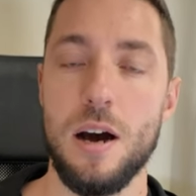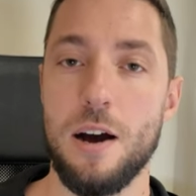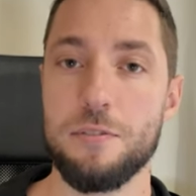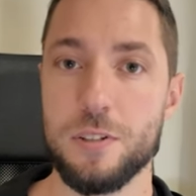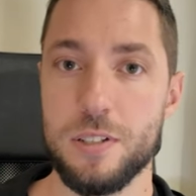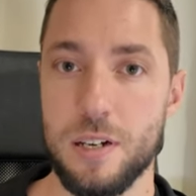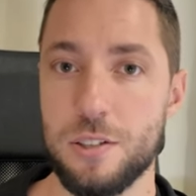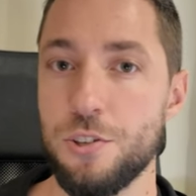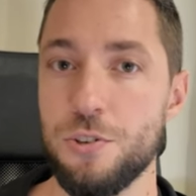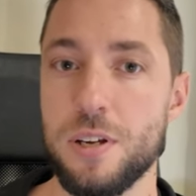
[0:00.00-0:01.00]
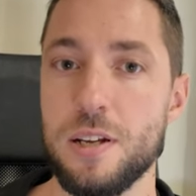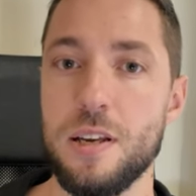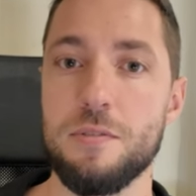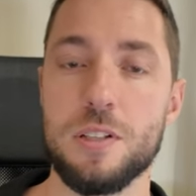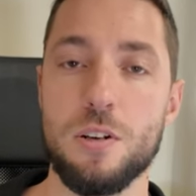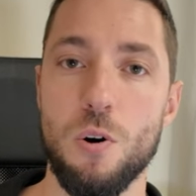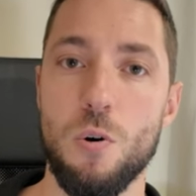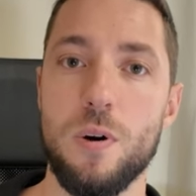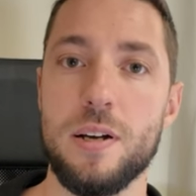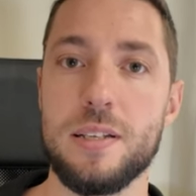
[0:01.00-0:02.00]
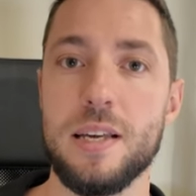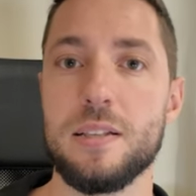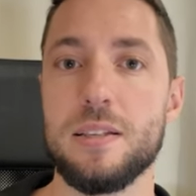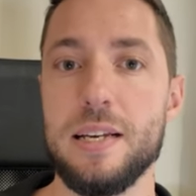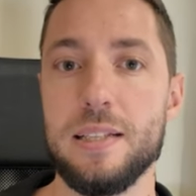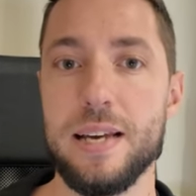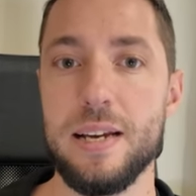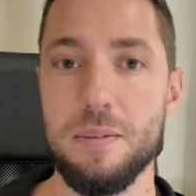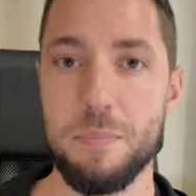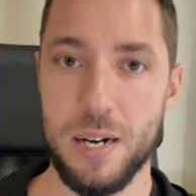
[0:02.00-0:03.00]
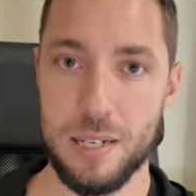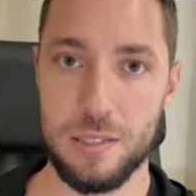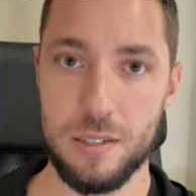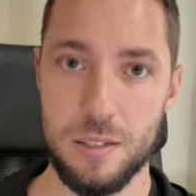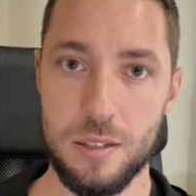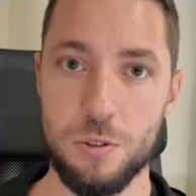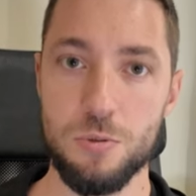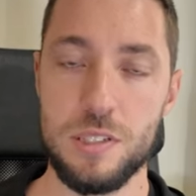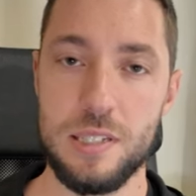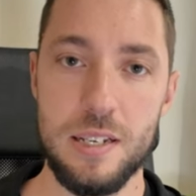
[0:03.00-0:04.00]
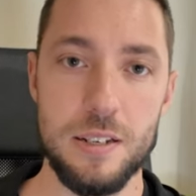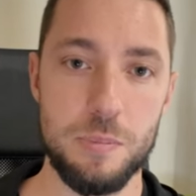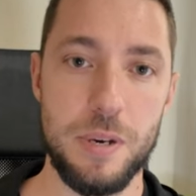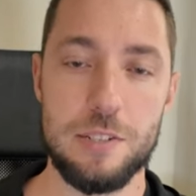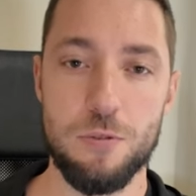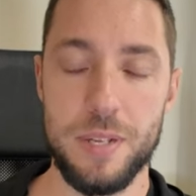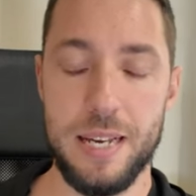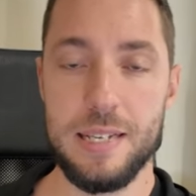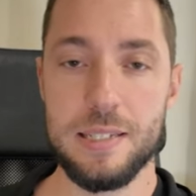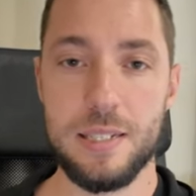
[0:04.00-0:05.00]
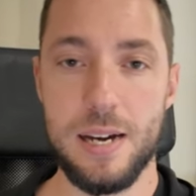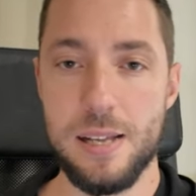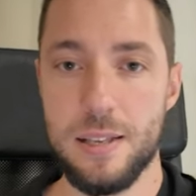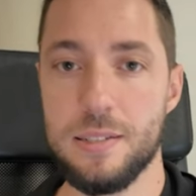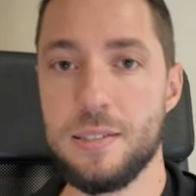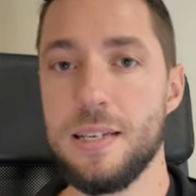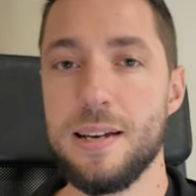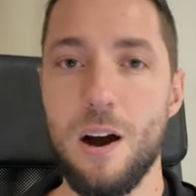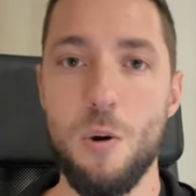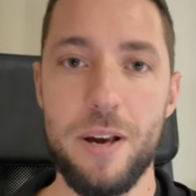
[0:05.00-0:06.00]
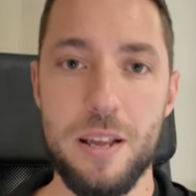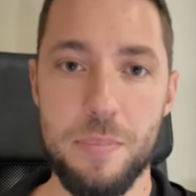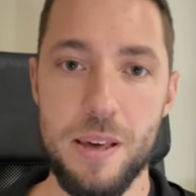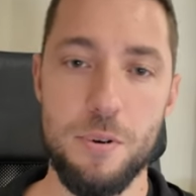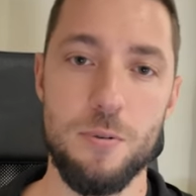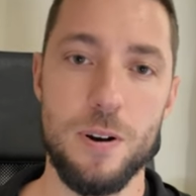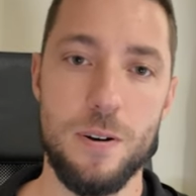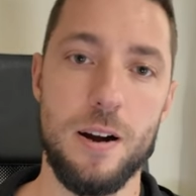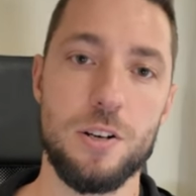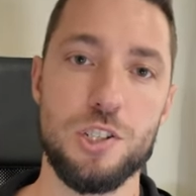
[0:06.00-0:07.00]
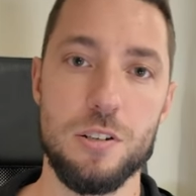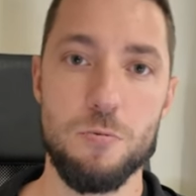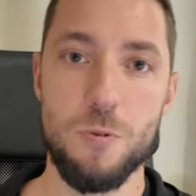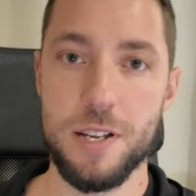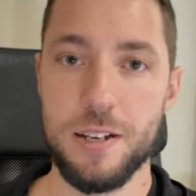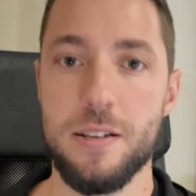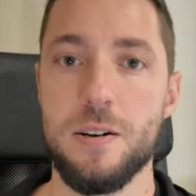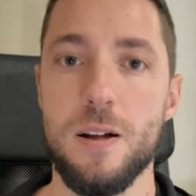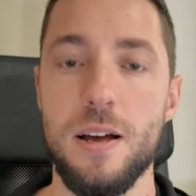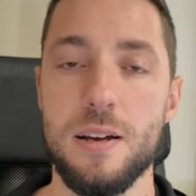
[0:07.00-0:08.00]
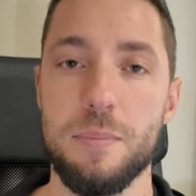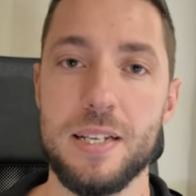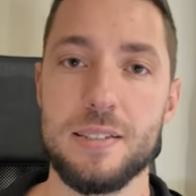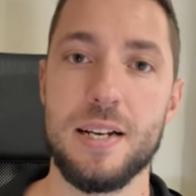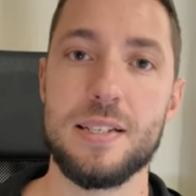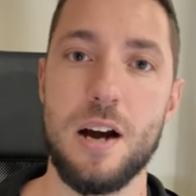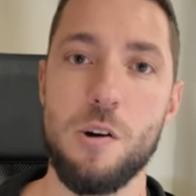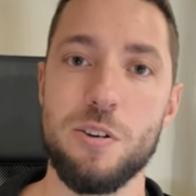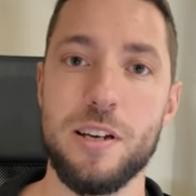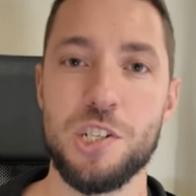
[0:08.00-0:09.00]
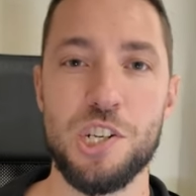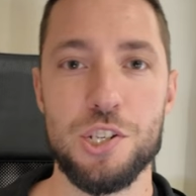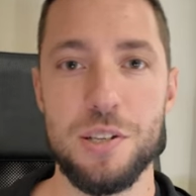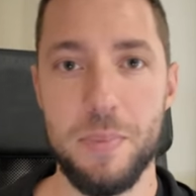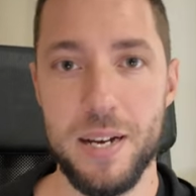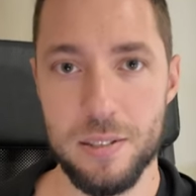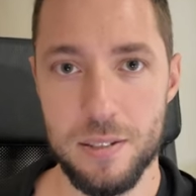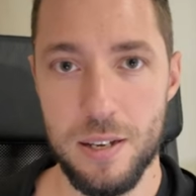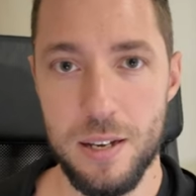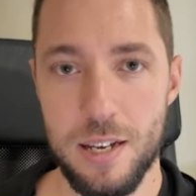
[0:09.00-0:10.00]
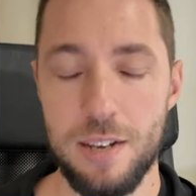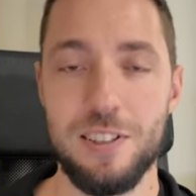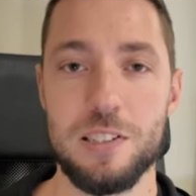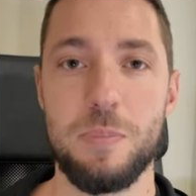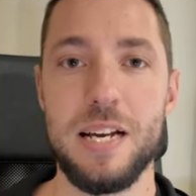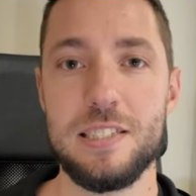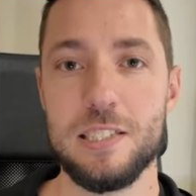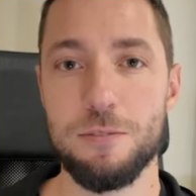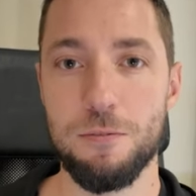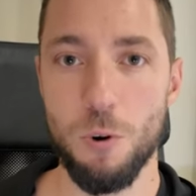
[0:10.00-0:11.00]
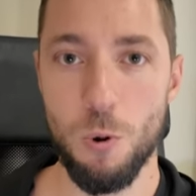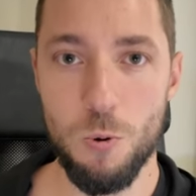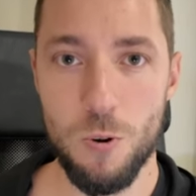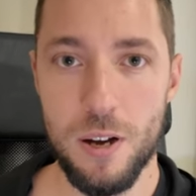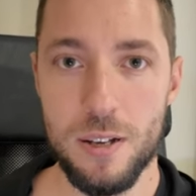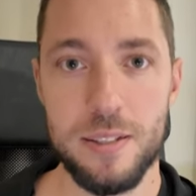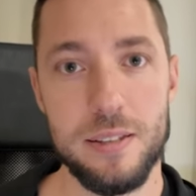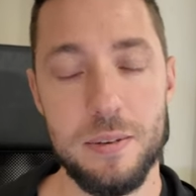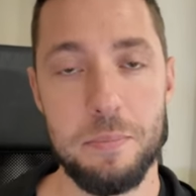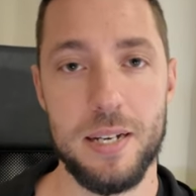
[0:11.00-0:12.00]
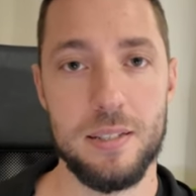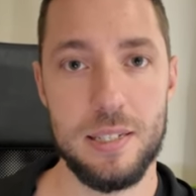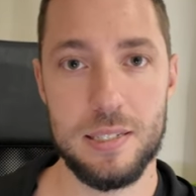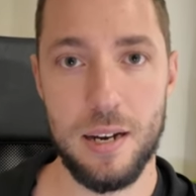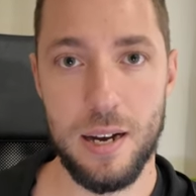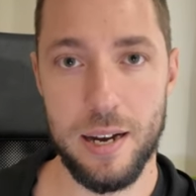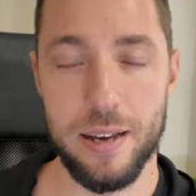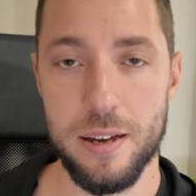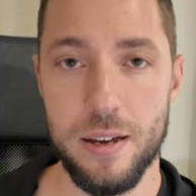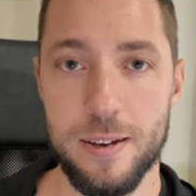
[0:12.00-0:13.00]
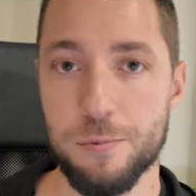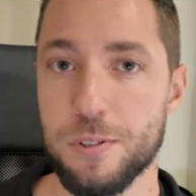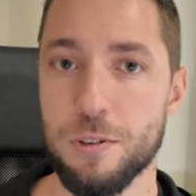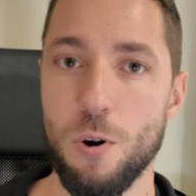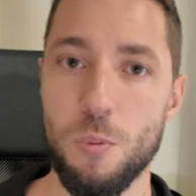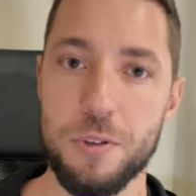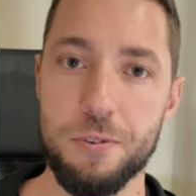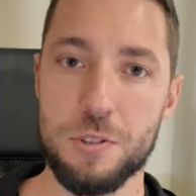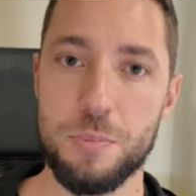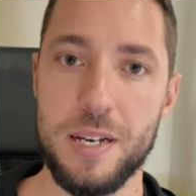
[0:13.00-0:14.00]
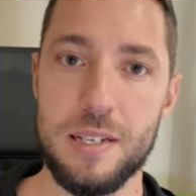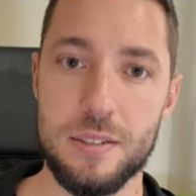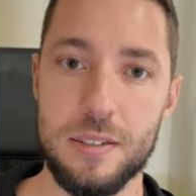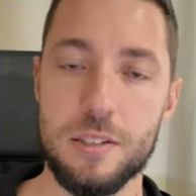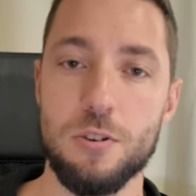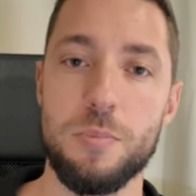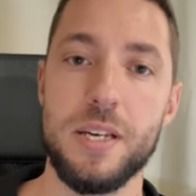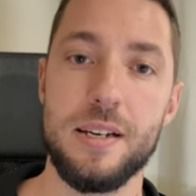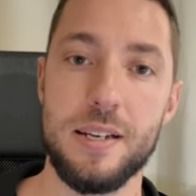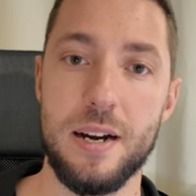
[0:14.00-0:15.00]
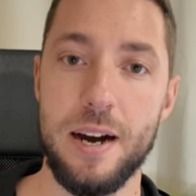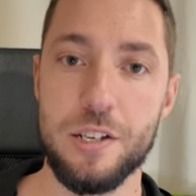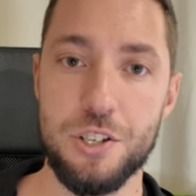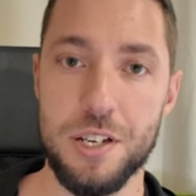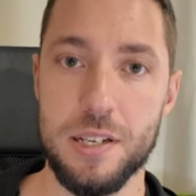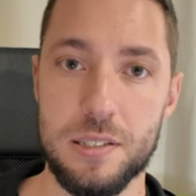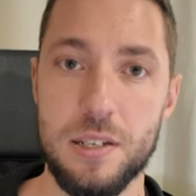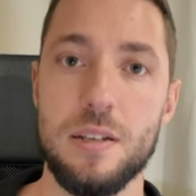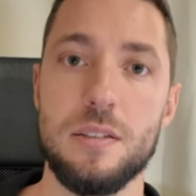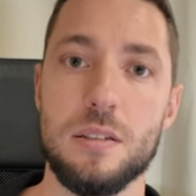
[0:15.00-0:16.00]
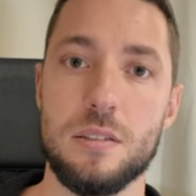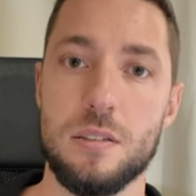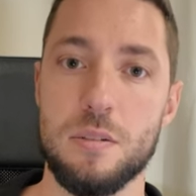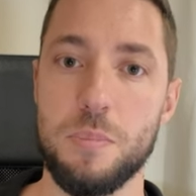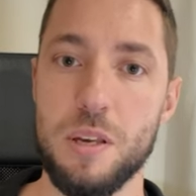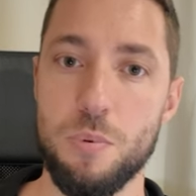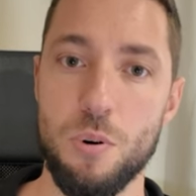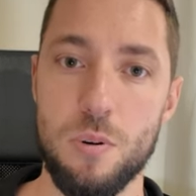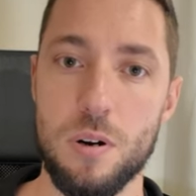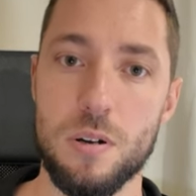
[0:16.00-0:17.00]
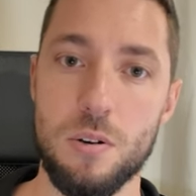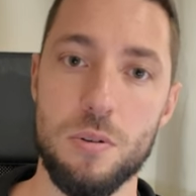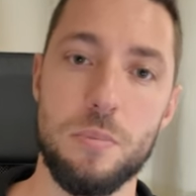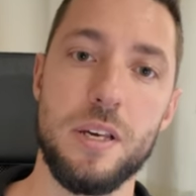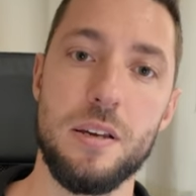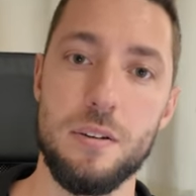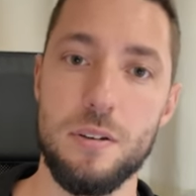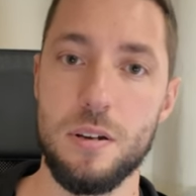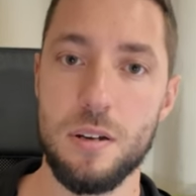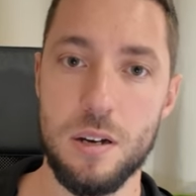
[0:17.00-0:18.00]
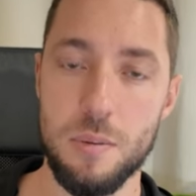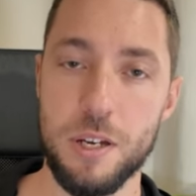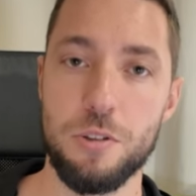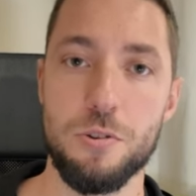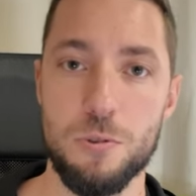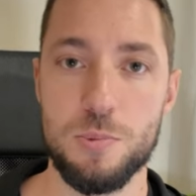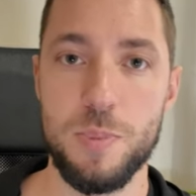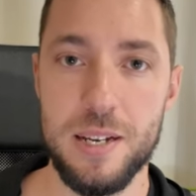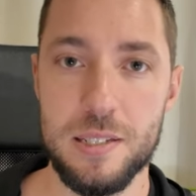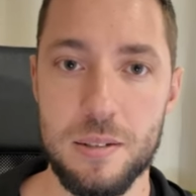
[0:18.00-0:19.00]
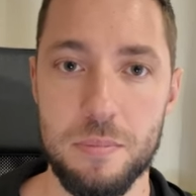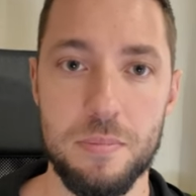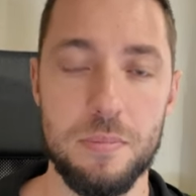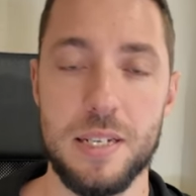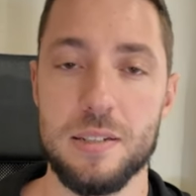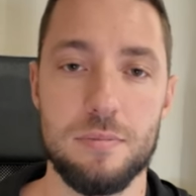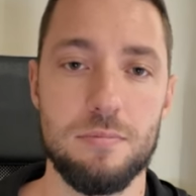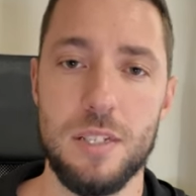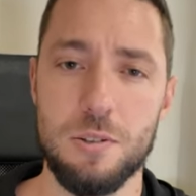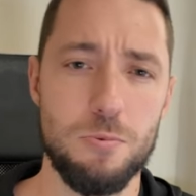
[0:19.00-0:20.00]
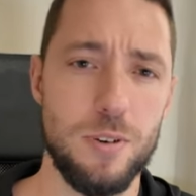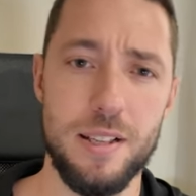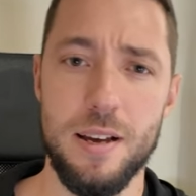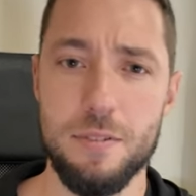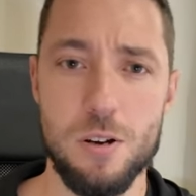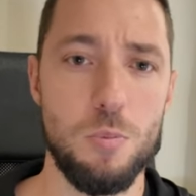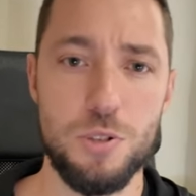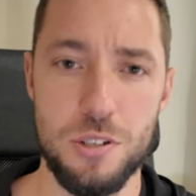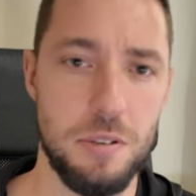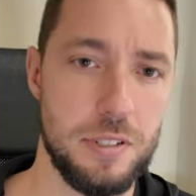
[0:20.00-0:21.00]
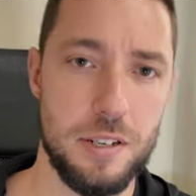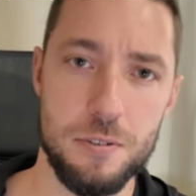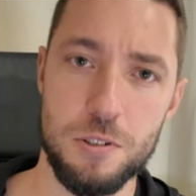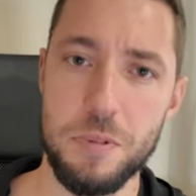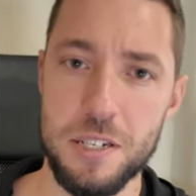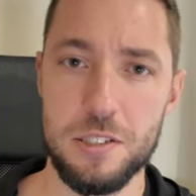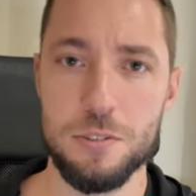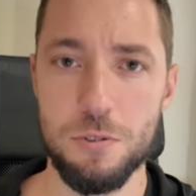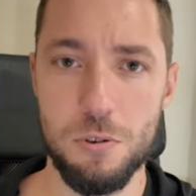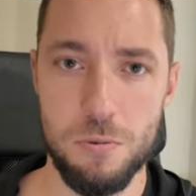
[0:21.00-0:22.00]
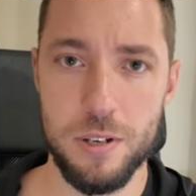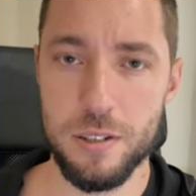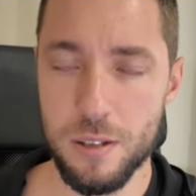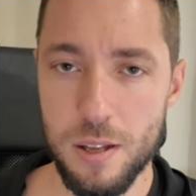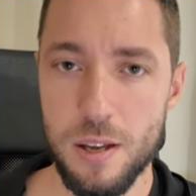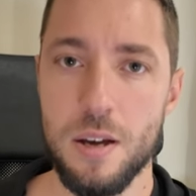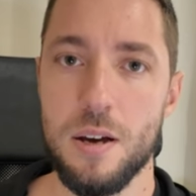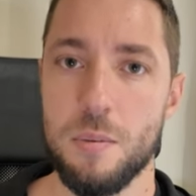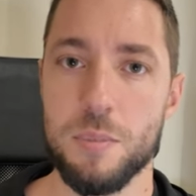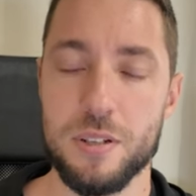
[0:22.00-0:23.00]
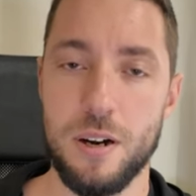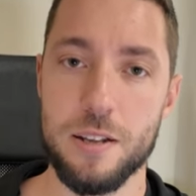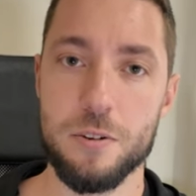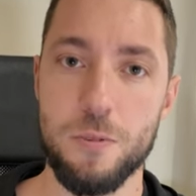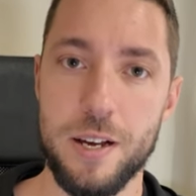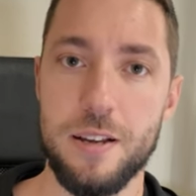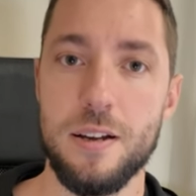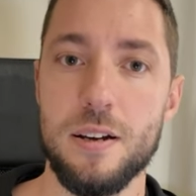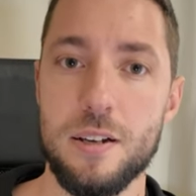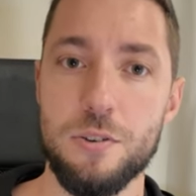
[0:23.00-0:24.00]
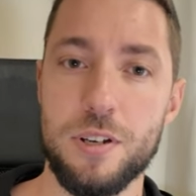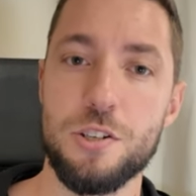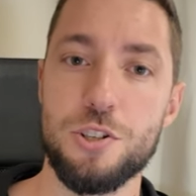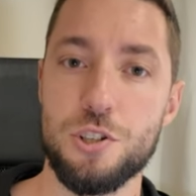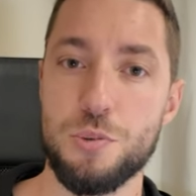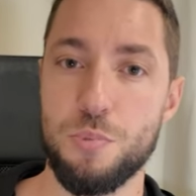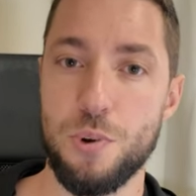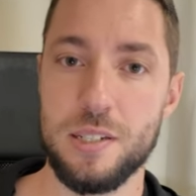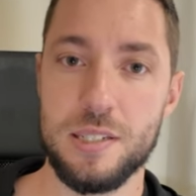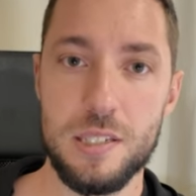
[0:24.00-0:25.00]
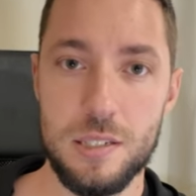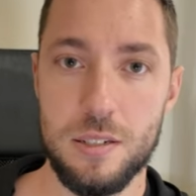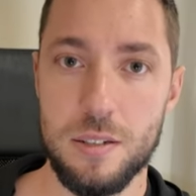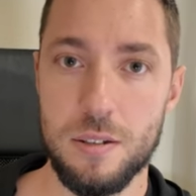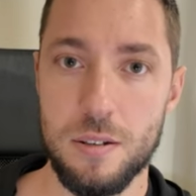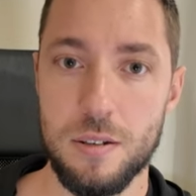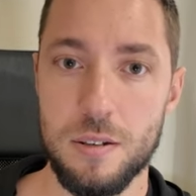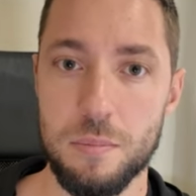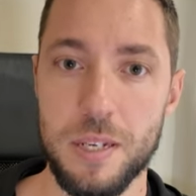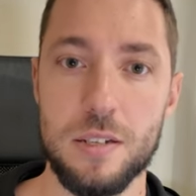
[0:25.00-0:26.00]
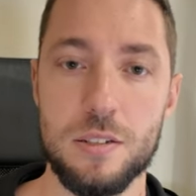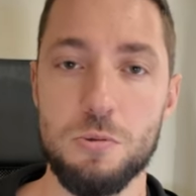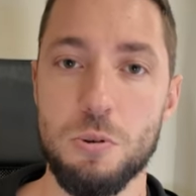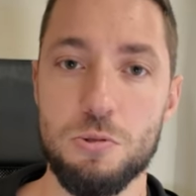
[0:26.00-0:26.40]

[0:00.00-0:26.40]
After that, you can even go and get a daily pass to see the space from the inside and see how many people are actually working there, because that's how you can judge demand. If the space is full, then demand is high. And when you open your space, it's going to be a high chance that people are going to be coming to your space because they don't really have an option if the other space is full, right? But either way, you can judge prices because you